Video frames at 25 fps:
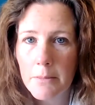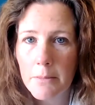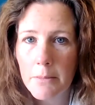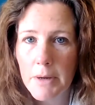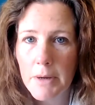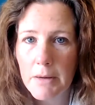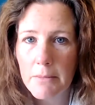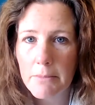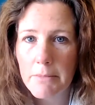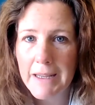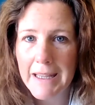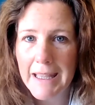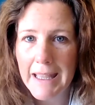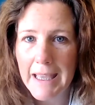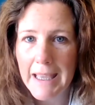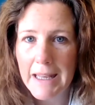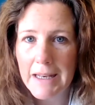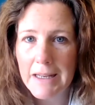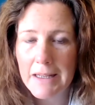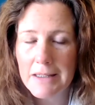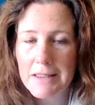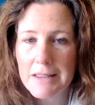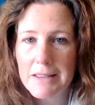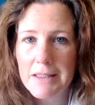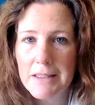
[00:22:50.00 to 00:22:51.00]
but
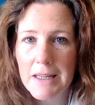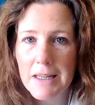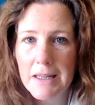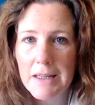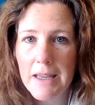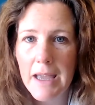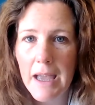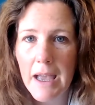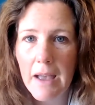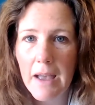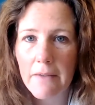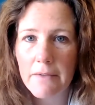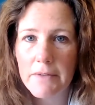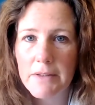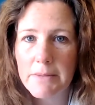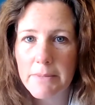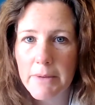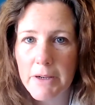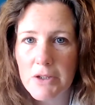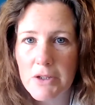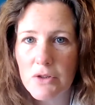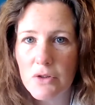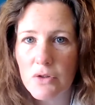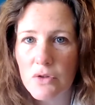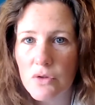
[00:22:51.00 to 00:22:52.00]
mechanics need to have
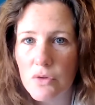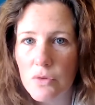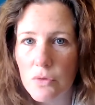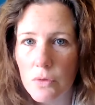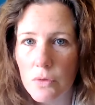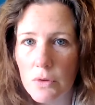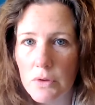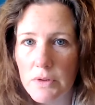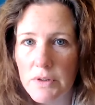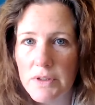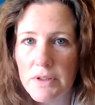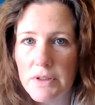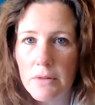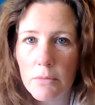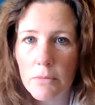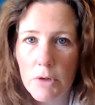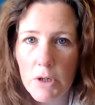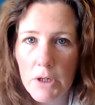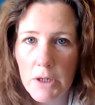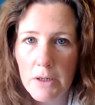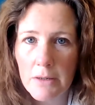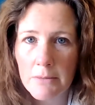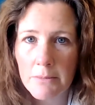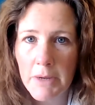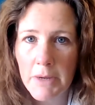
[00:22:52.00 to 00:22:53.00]
special tools to
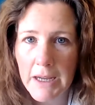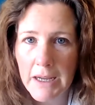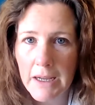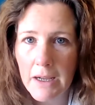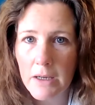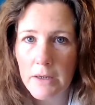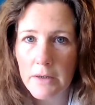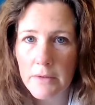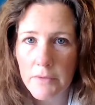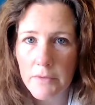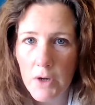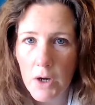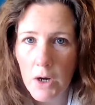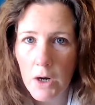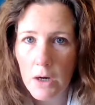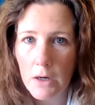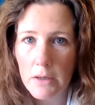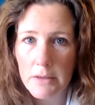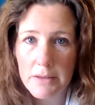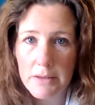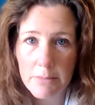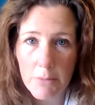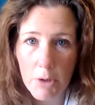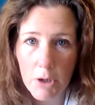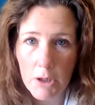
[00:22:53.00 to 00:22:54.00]
work on my kind of
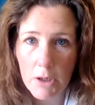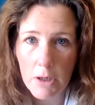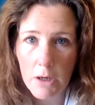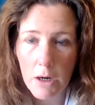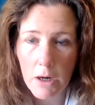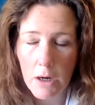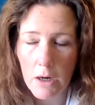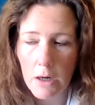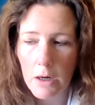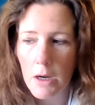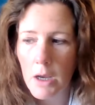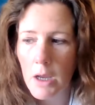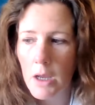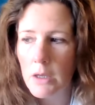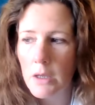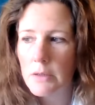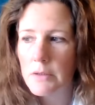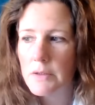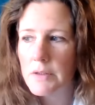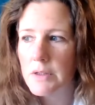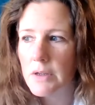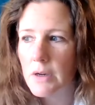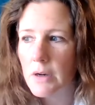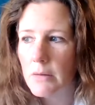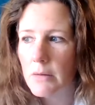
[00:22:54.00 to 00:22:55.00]
car, a smart car.
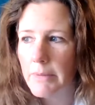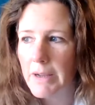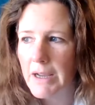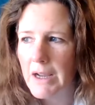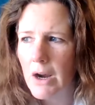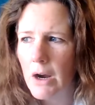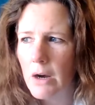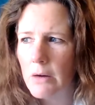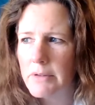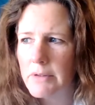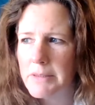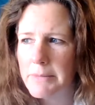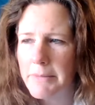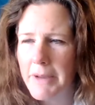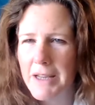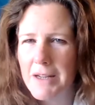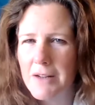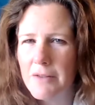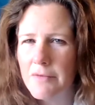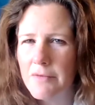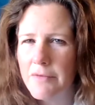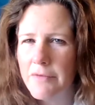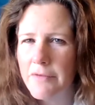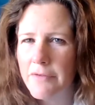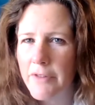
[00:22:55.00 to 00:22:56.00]
So my car was
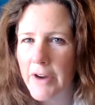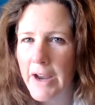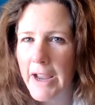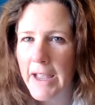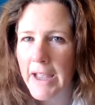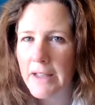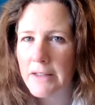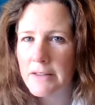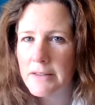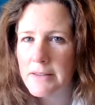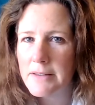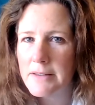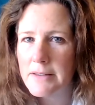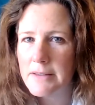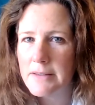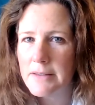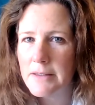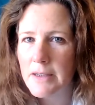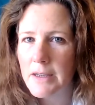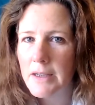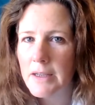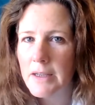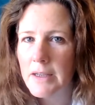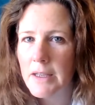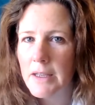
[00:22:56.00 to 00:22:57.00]
made in
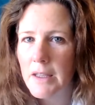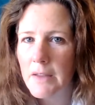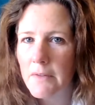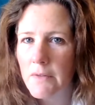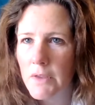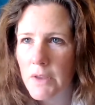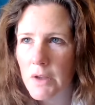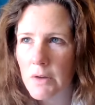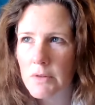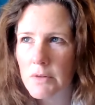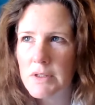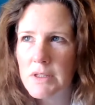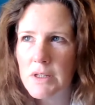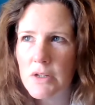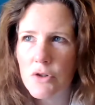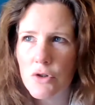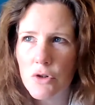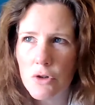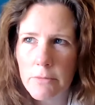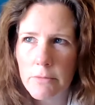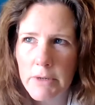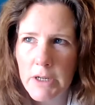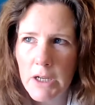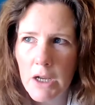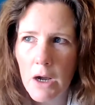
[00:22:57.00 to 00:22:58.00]
France, even though it's a
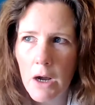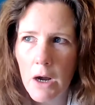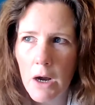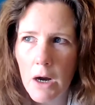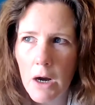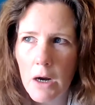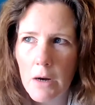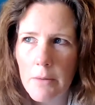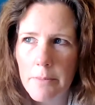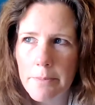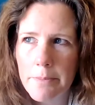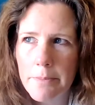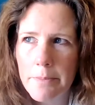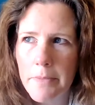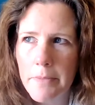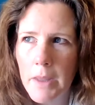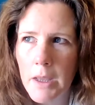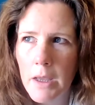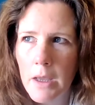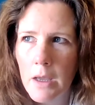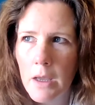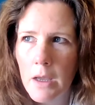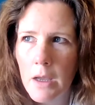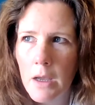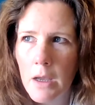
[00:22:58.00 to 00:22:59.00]
German car.
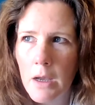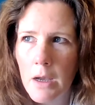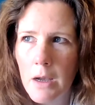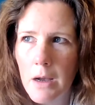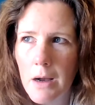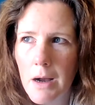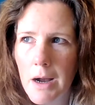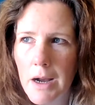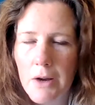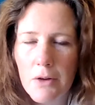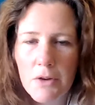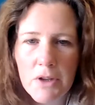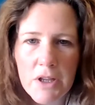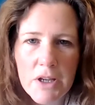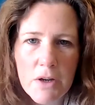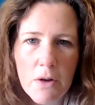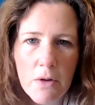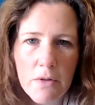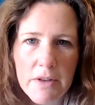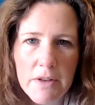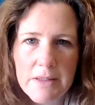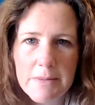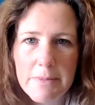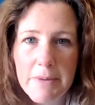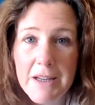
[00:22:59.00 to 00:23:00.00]
I only
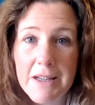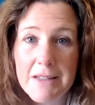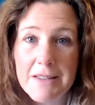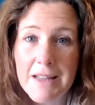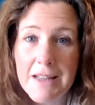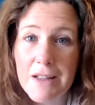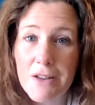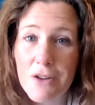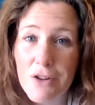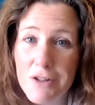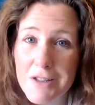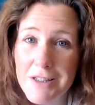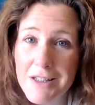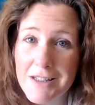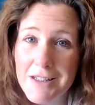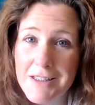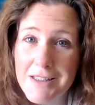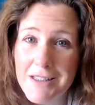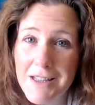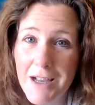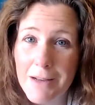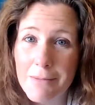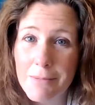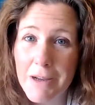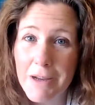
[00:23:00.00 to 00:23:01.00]
know this because I looked
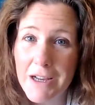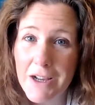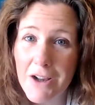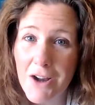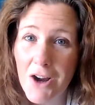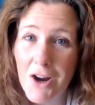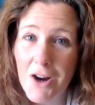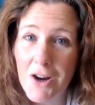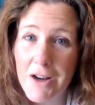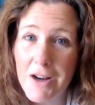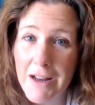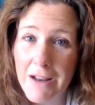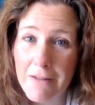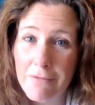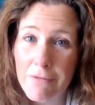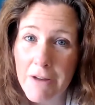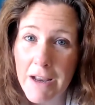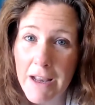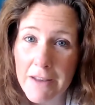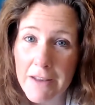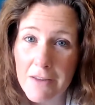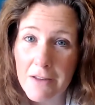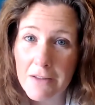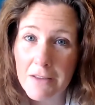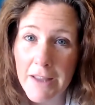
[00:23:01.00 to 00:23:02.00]
inside my car and I
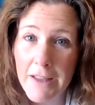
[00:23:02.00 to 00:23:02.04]
read the